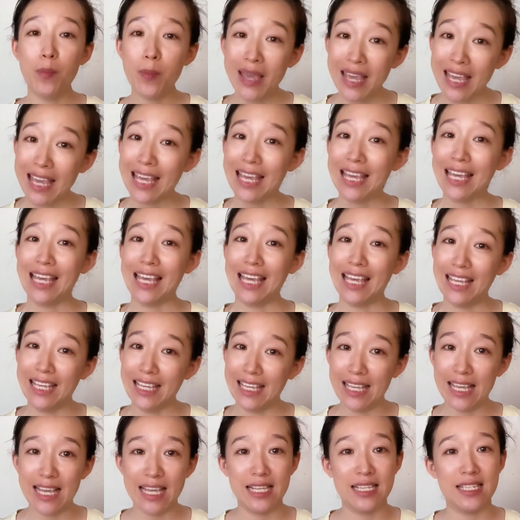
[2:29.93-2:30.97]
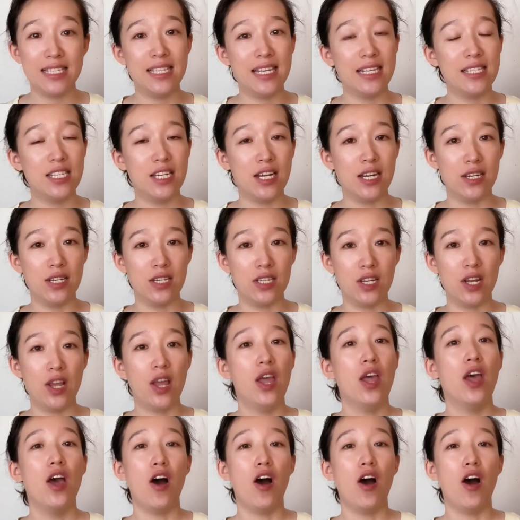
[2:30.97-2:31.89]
be inconsistent.